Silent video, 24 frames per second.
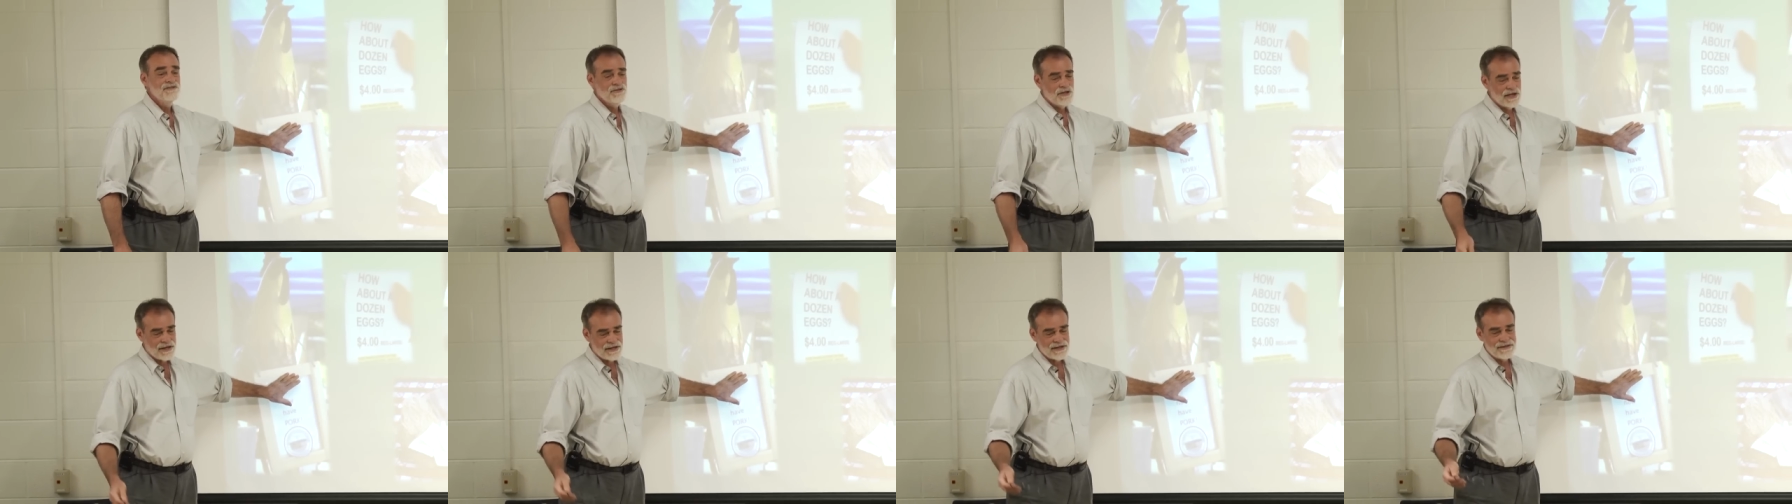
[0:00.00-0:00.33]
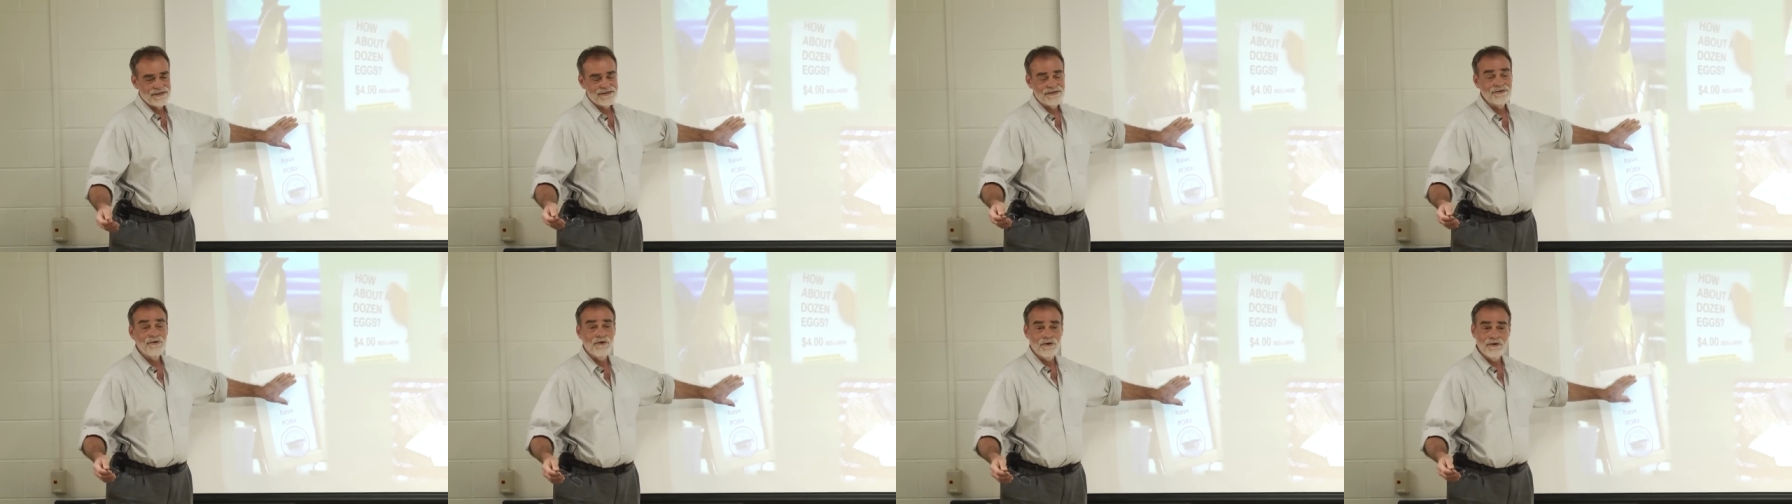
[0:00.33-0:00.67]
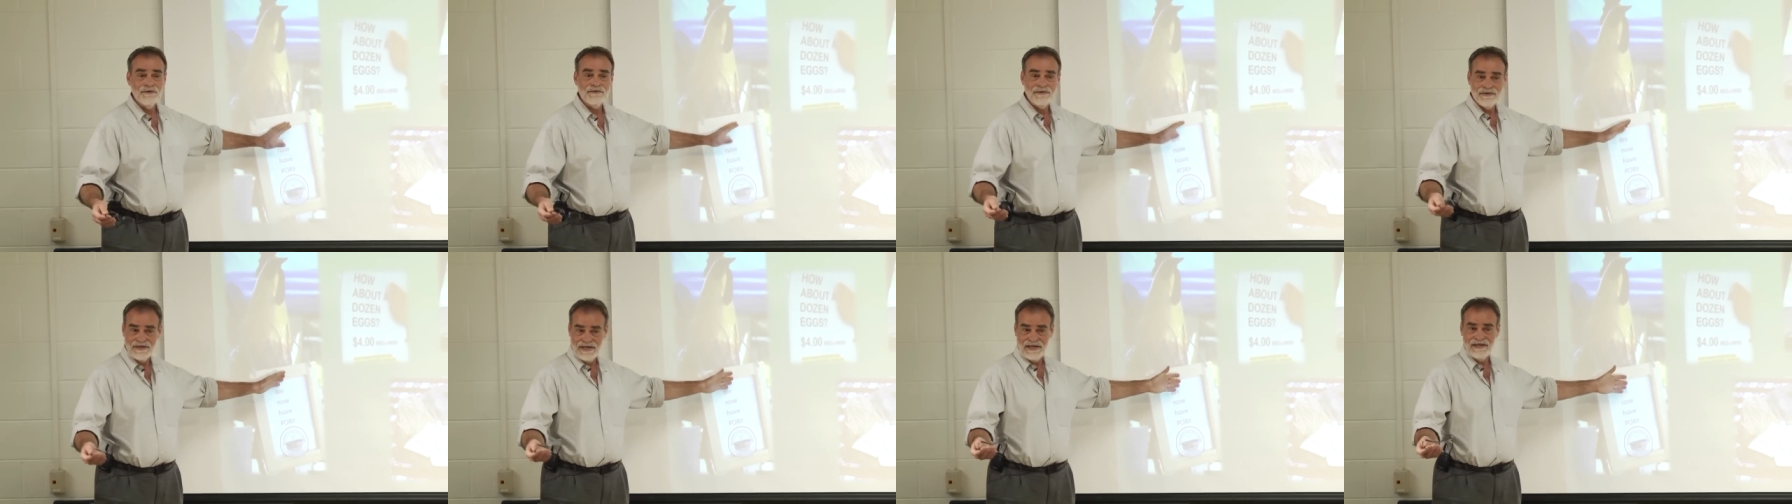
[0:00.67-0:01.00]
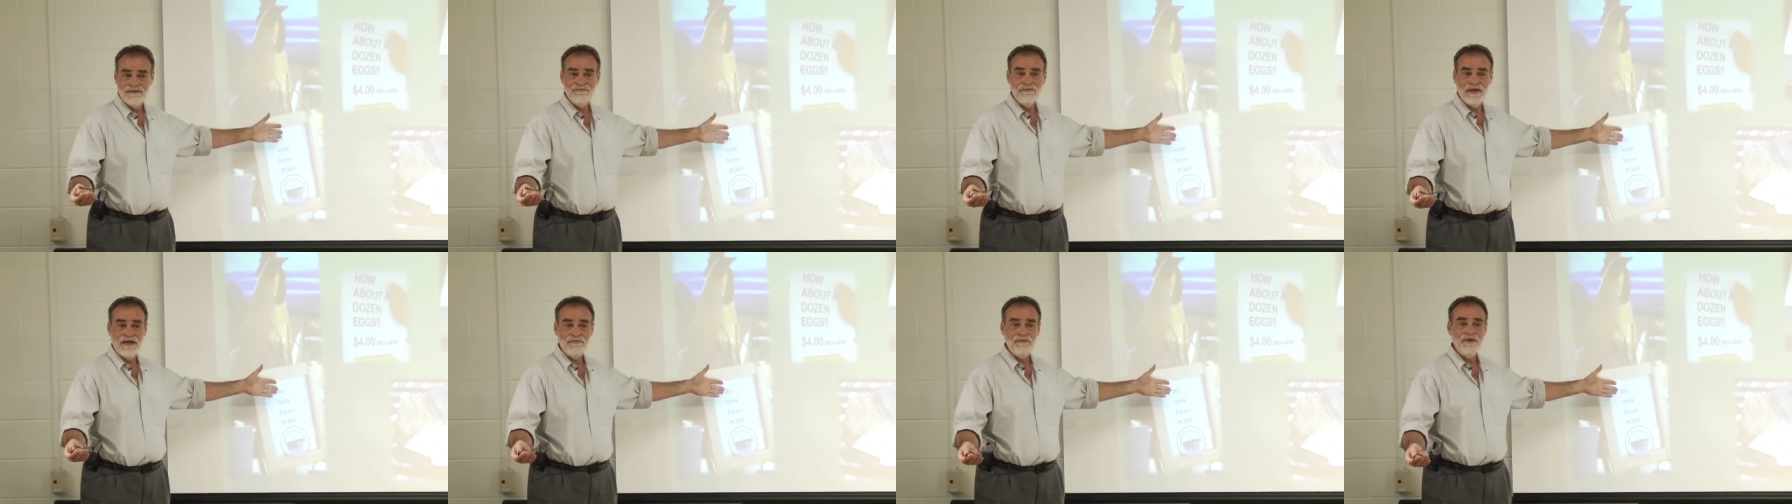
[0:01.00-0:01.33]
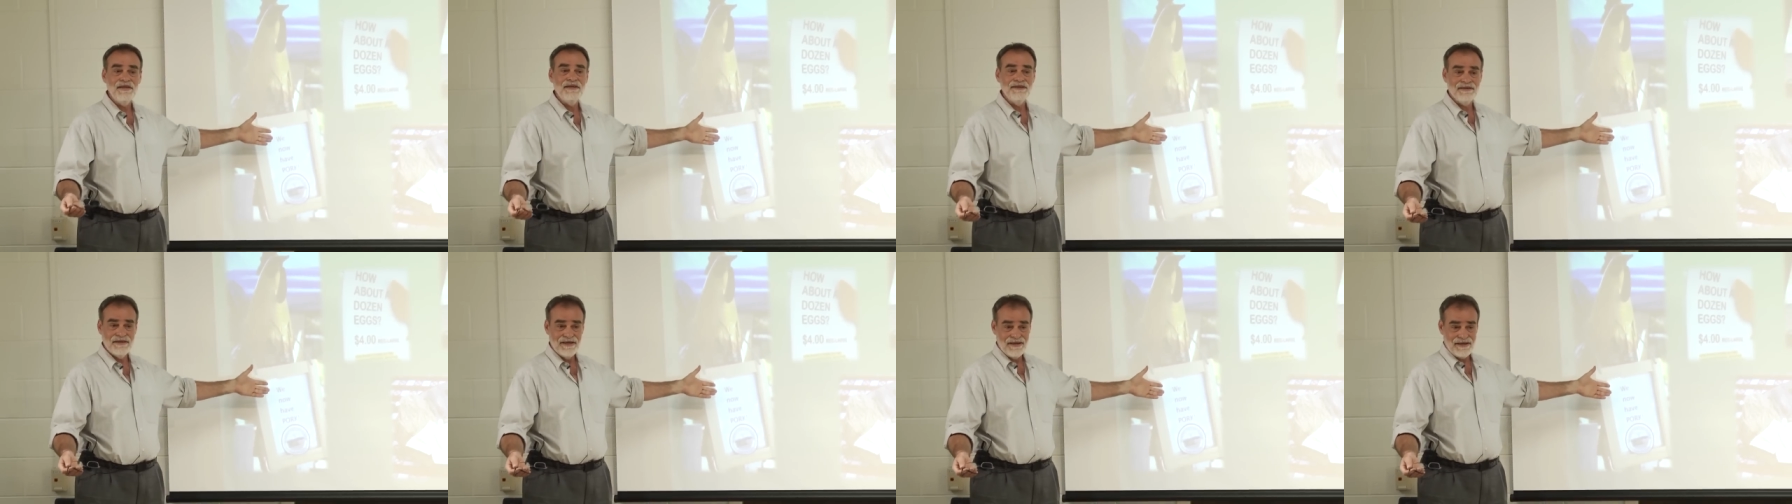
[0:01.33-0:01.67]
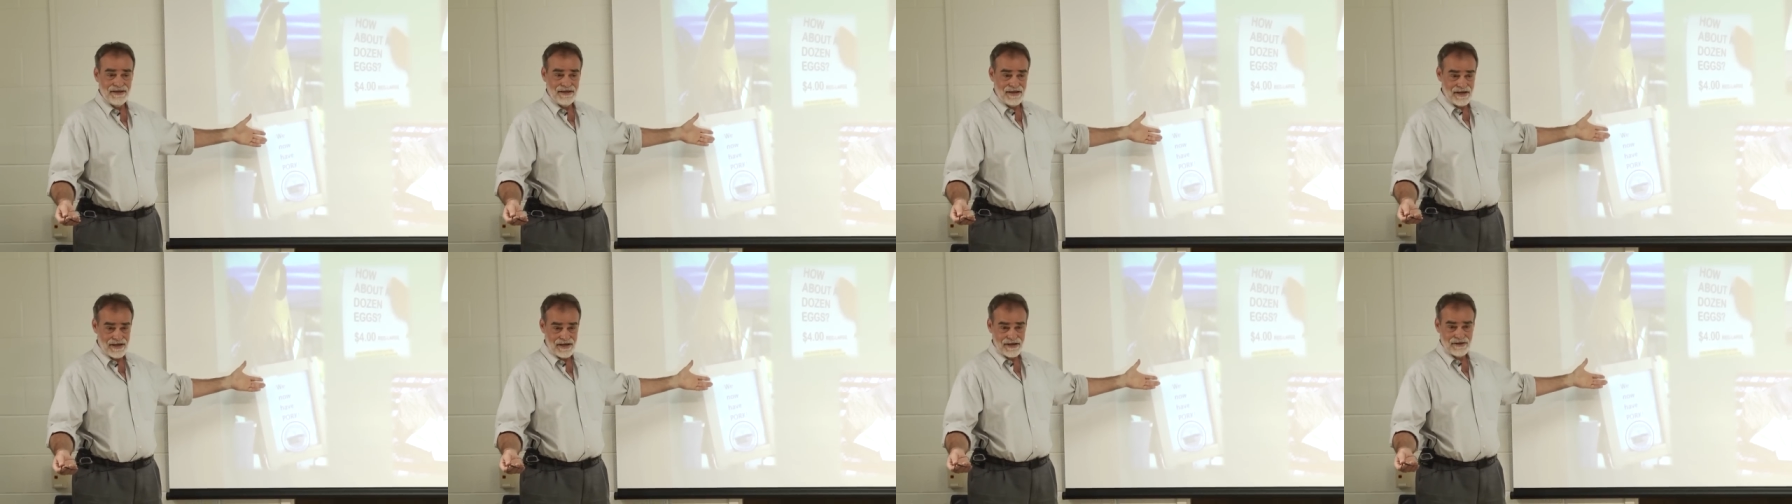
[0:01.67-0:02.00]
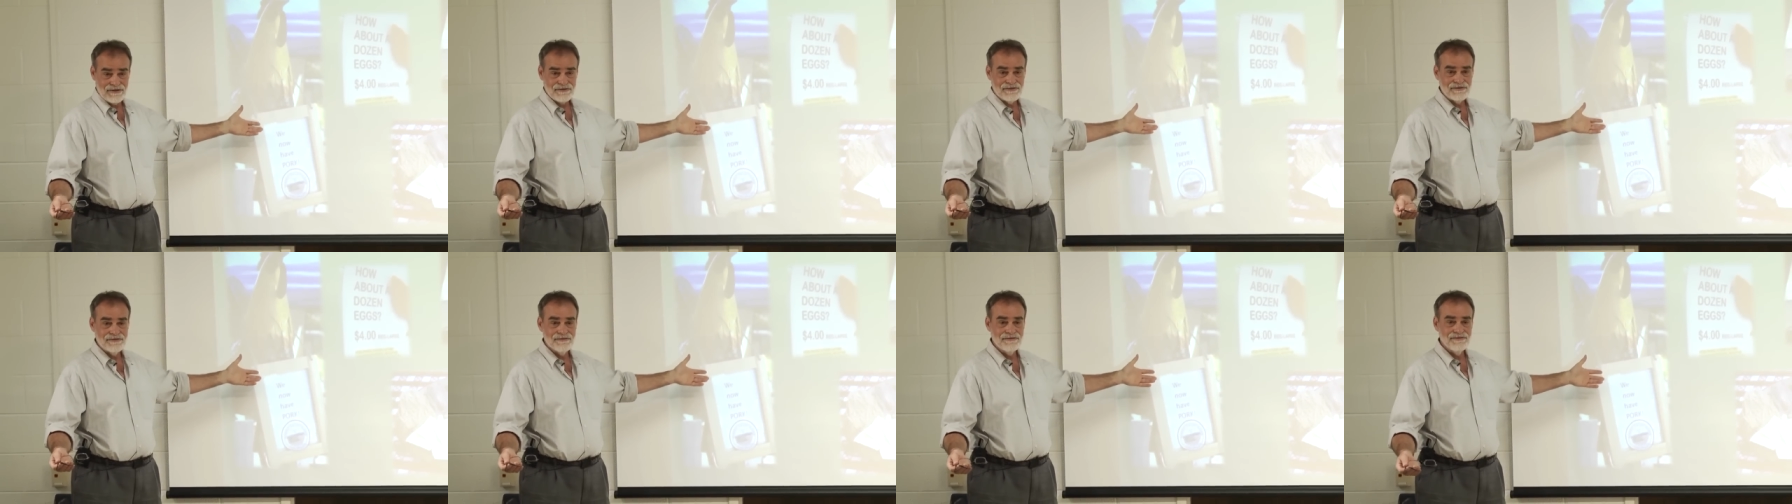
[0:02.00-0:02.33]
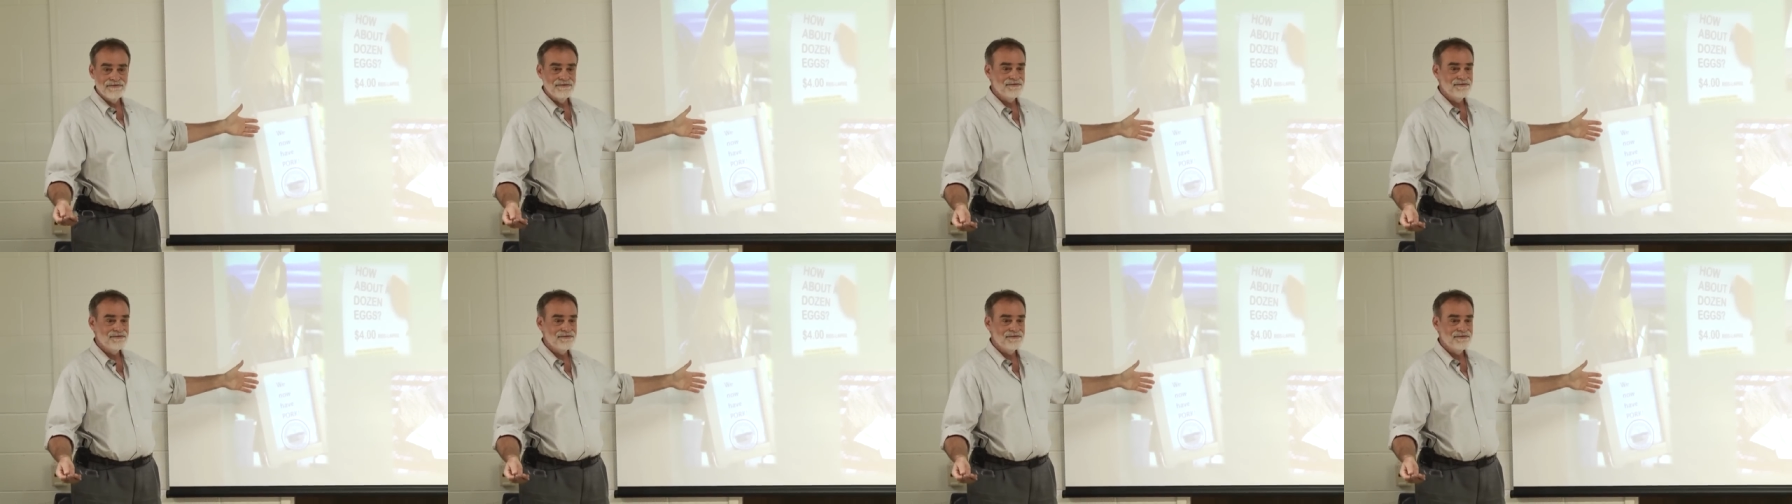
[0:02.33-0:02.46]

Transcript: Chicken or and maybe eggs.